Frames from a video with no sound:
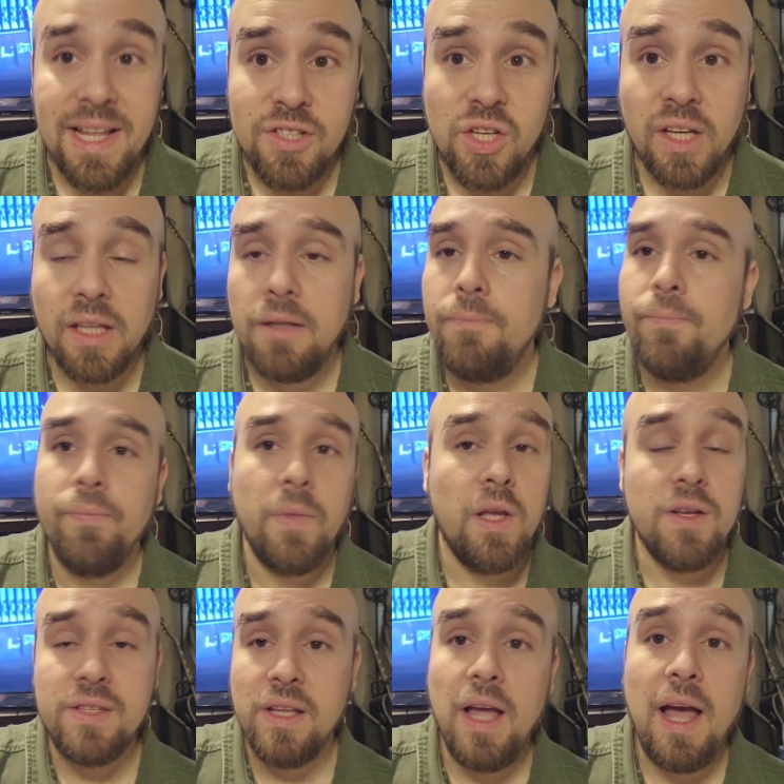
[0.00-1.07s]
Magic,
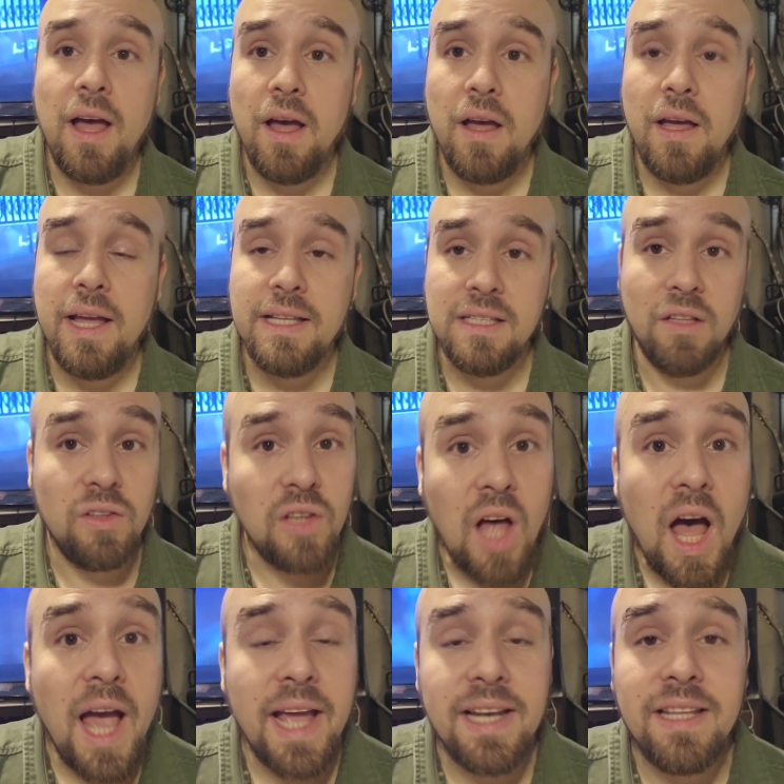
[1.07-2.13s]
because it's a
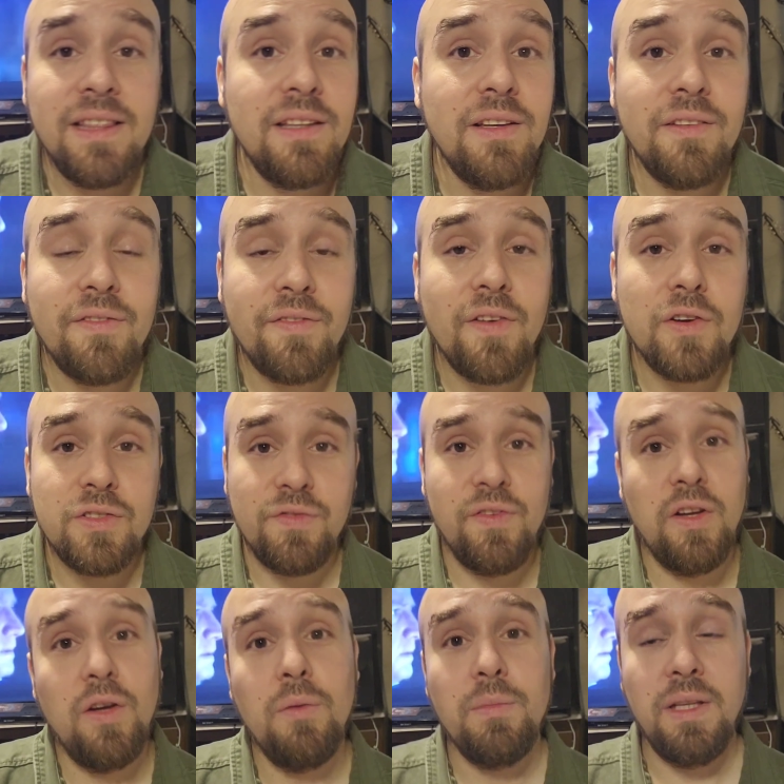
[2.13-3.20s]
line in the first
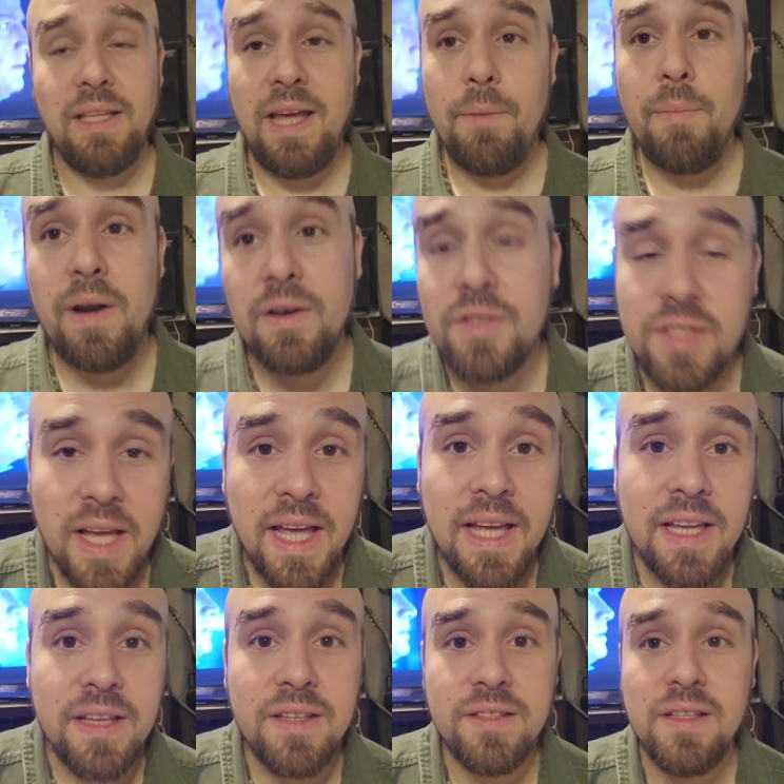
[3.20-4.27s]
film that Lambert
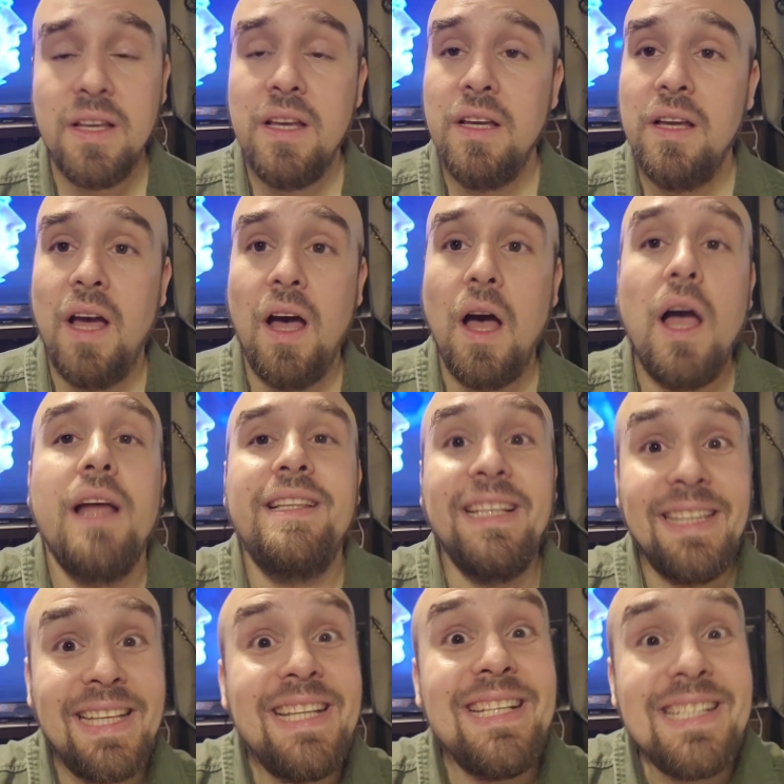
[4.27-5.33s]
says,
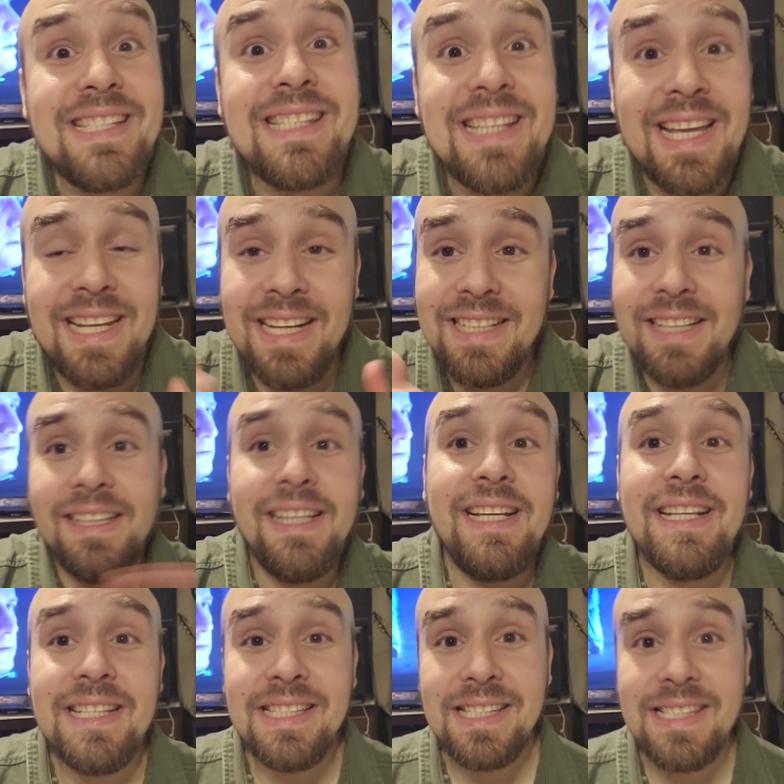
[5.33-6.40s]
in a
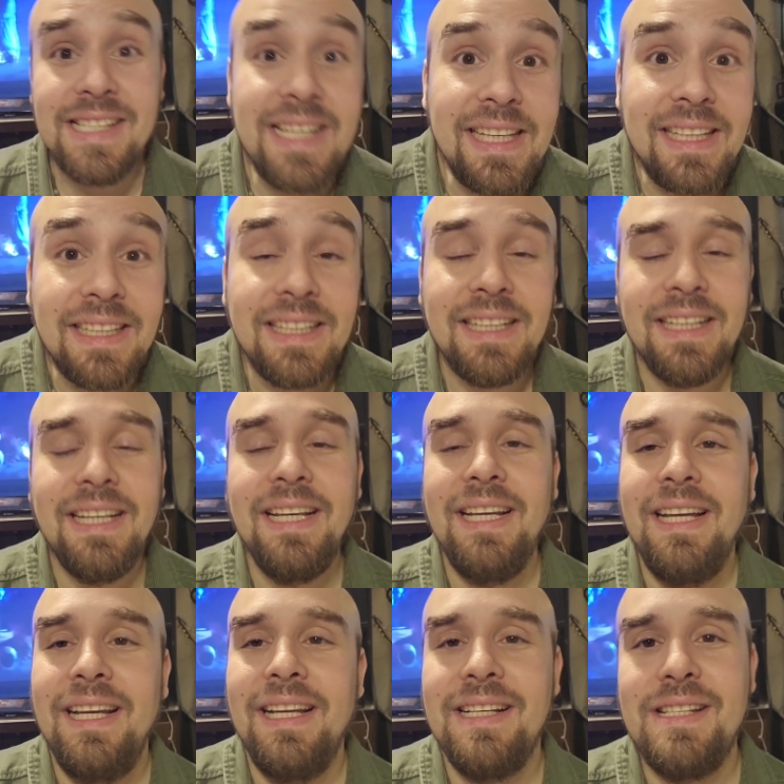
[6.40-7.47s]
deleted scene
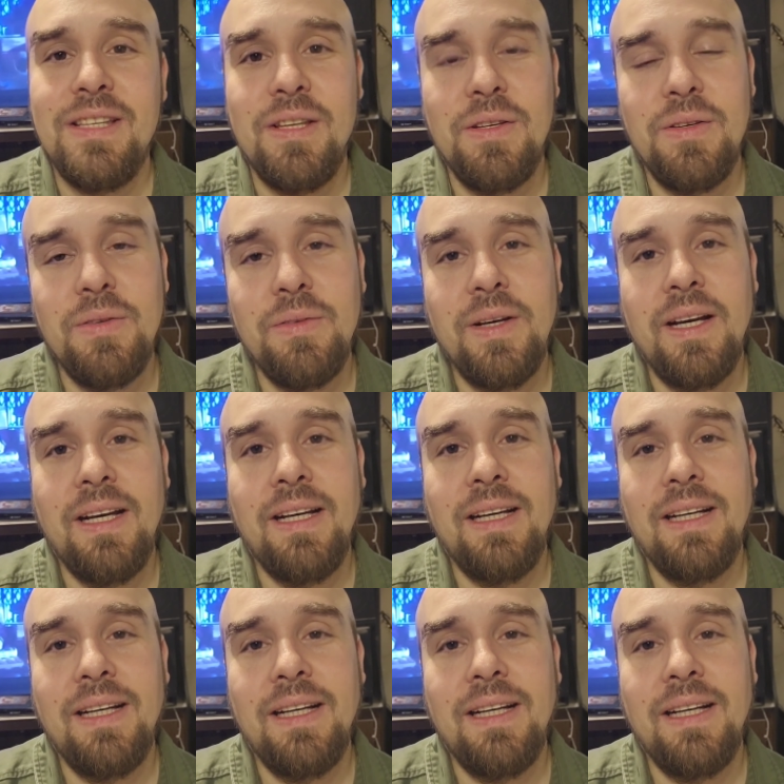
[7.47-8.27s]
to